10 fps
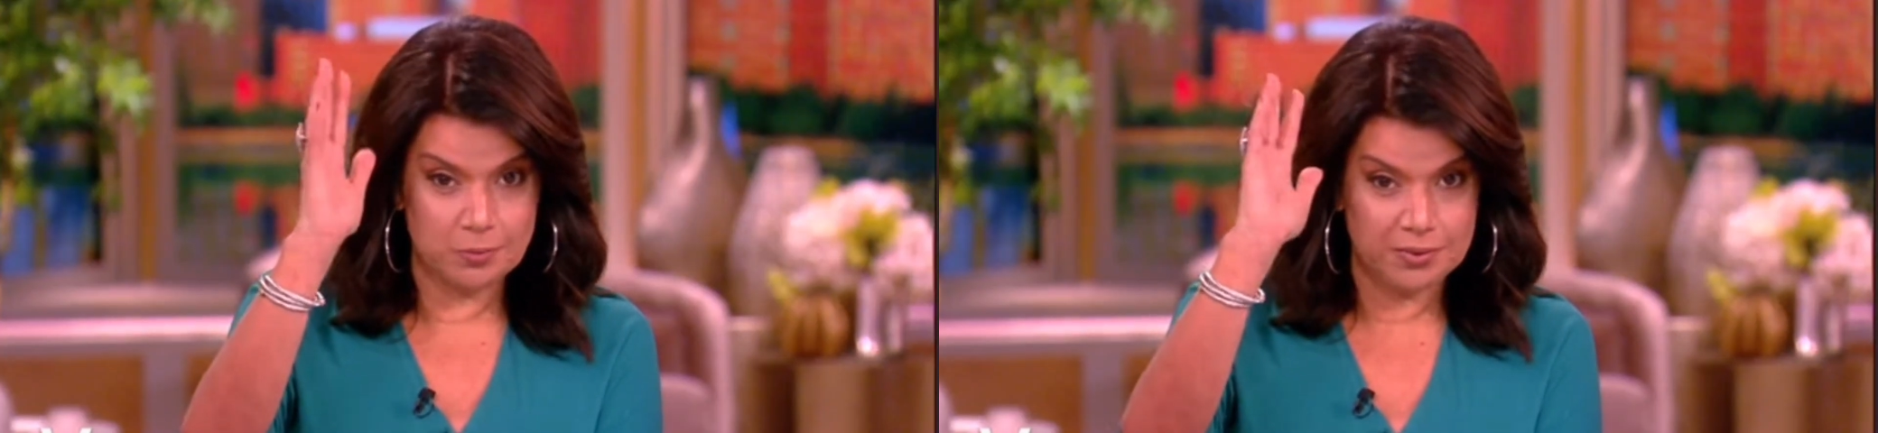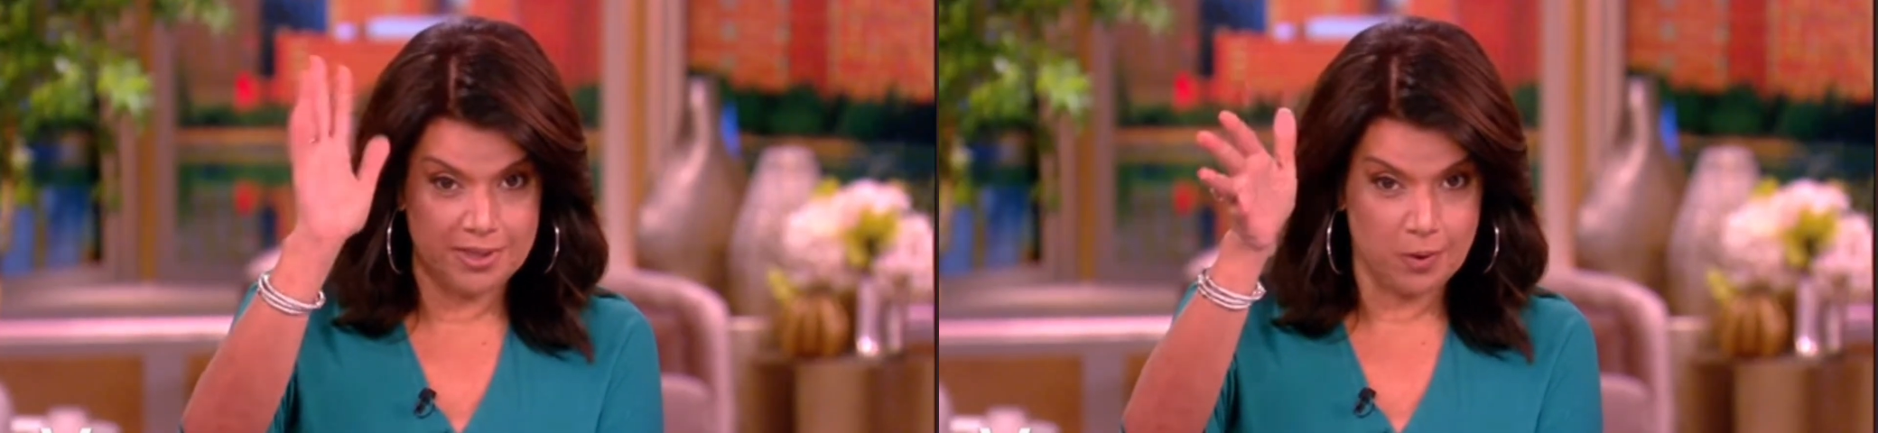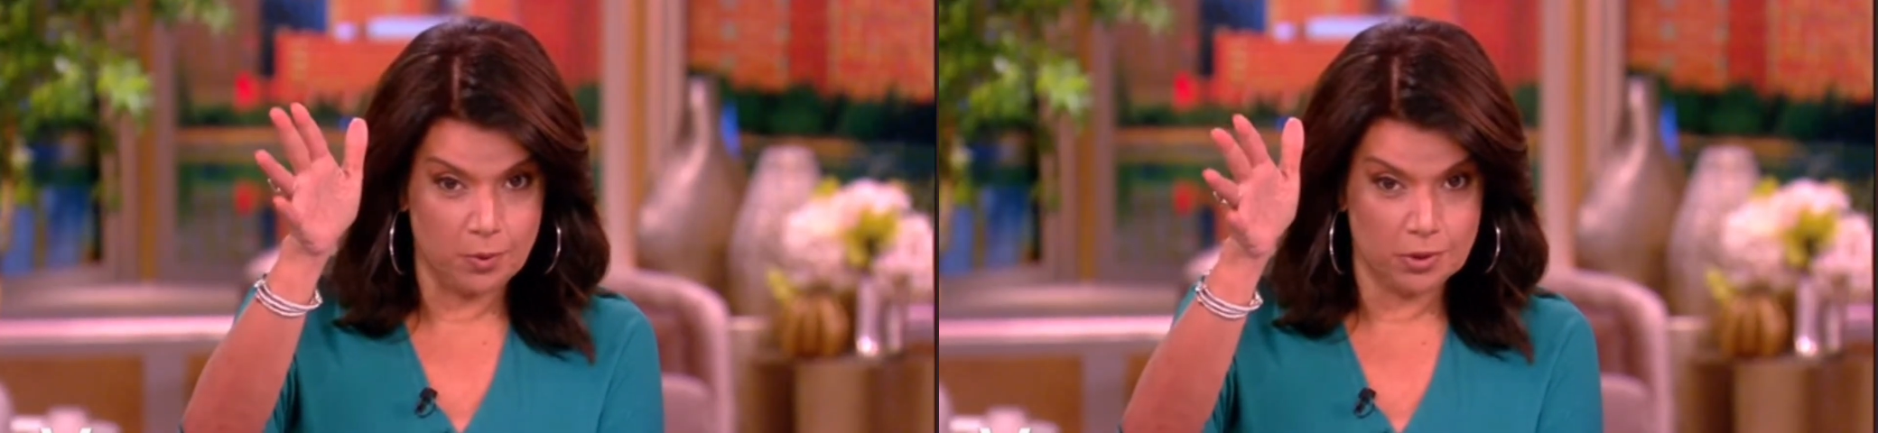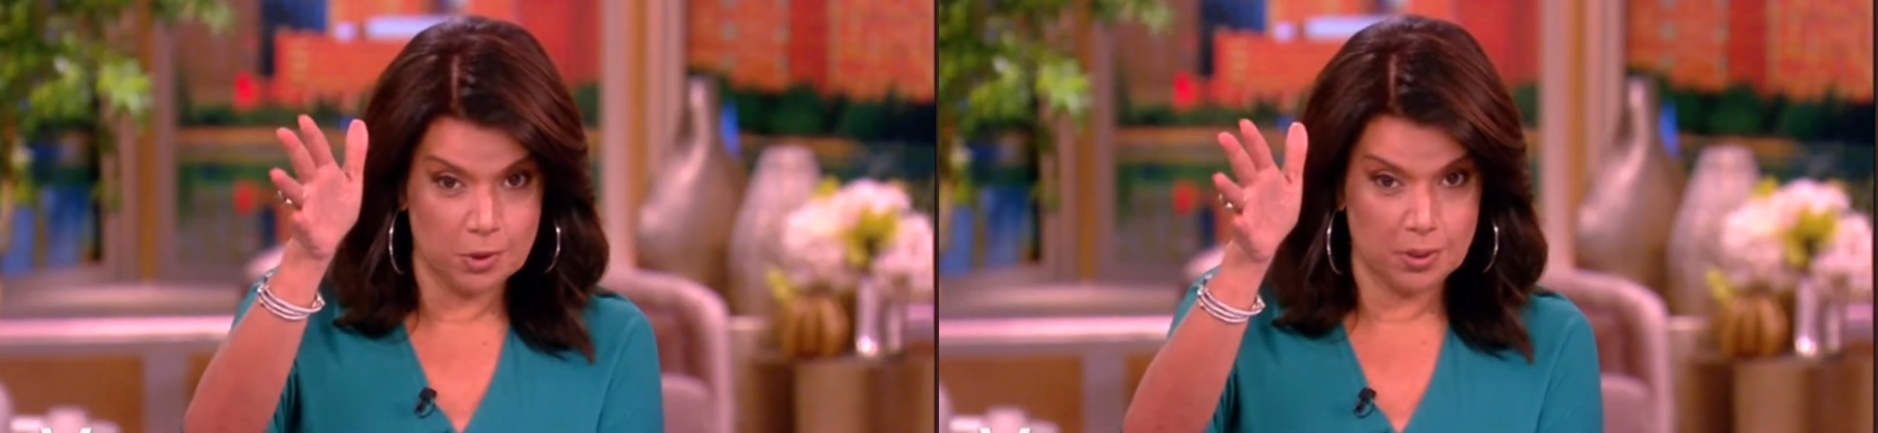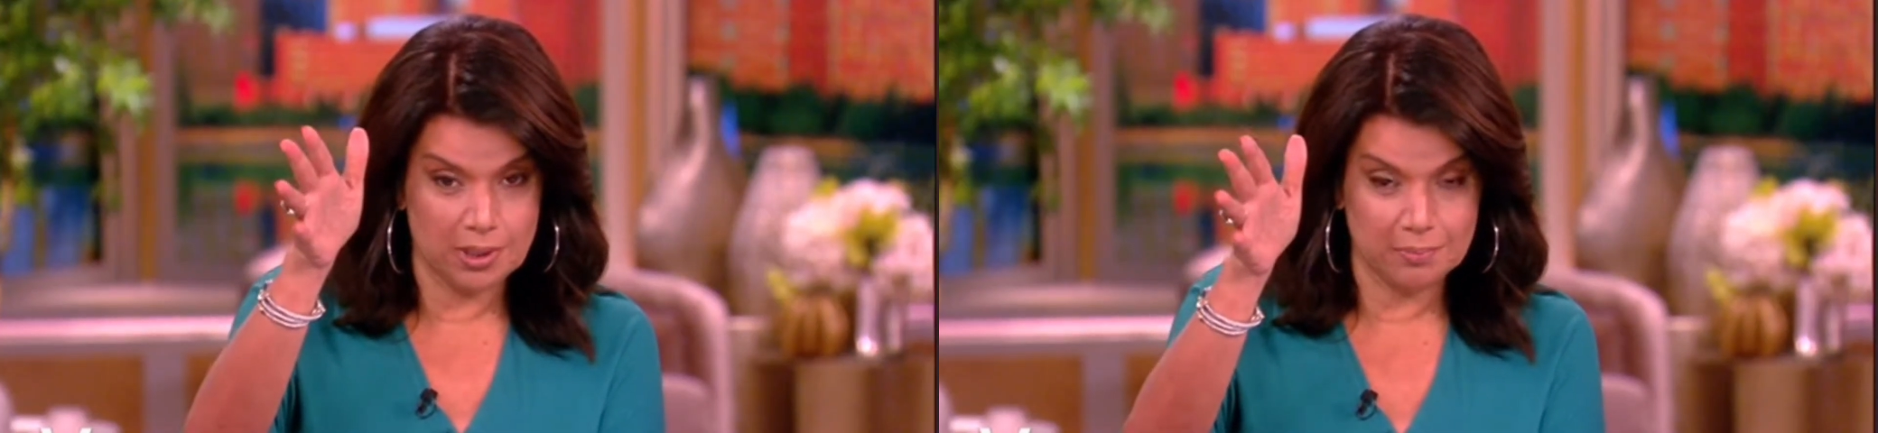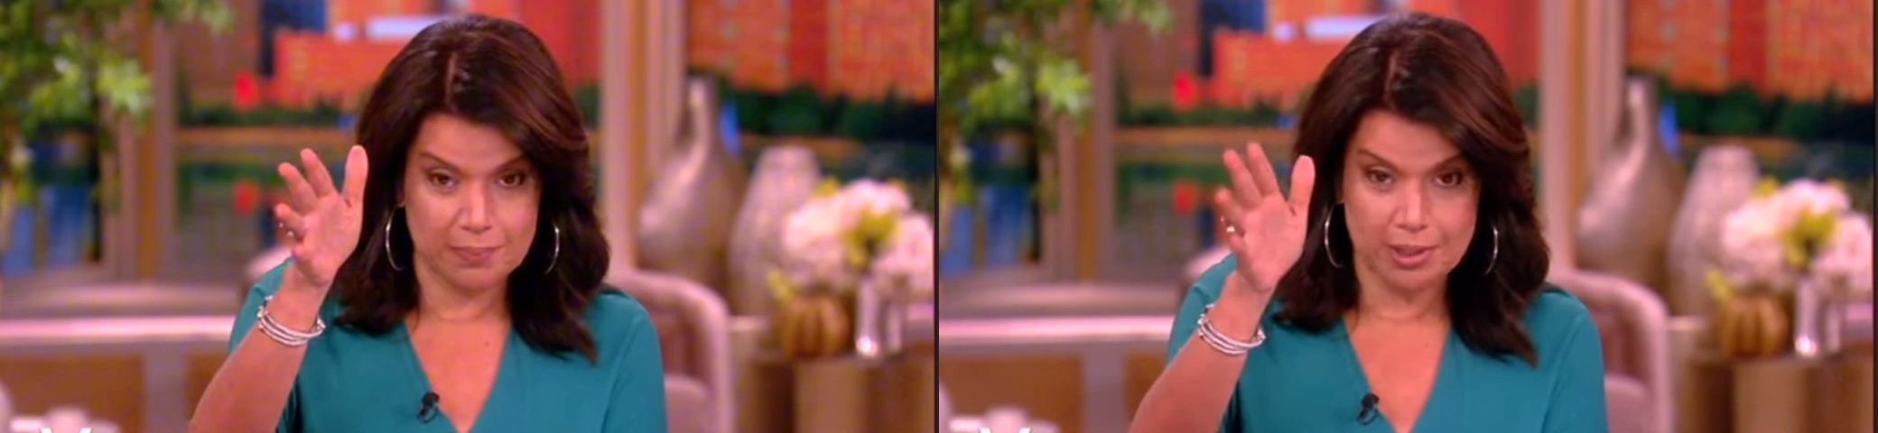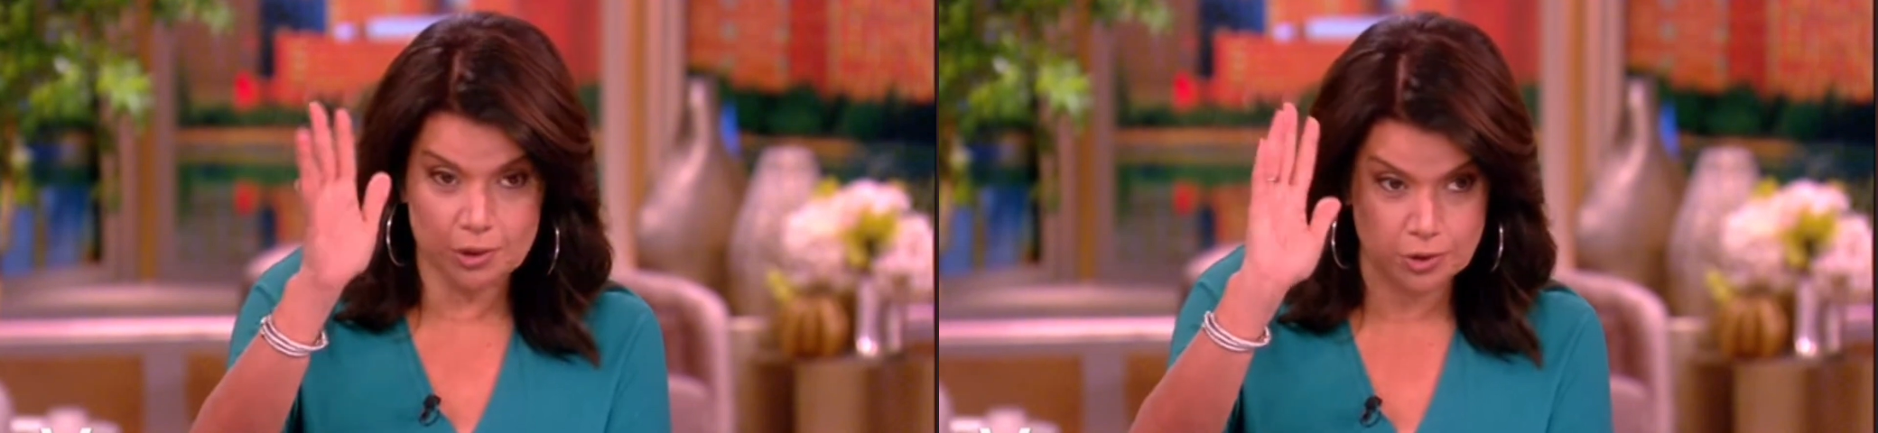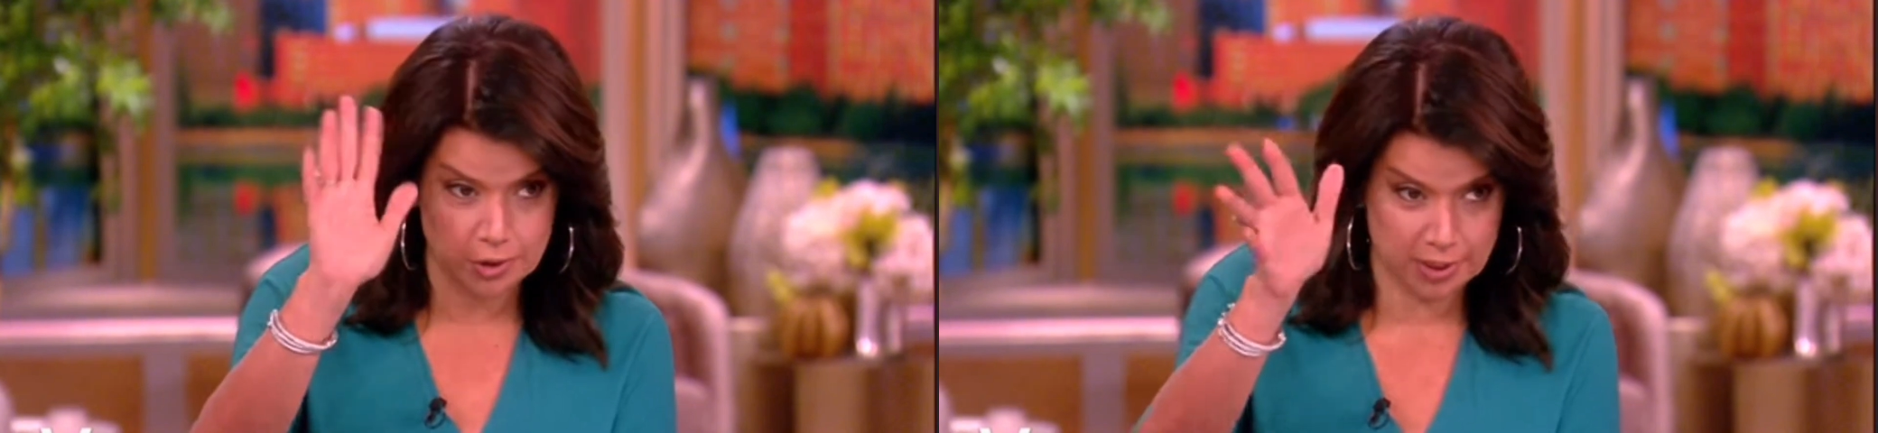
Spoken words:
and what they were doing in pictures,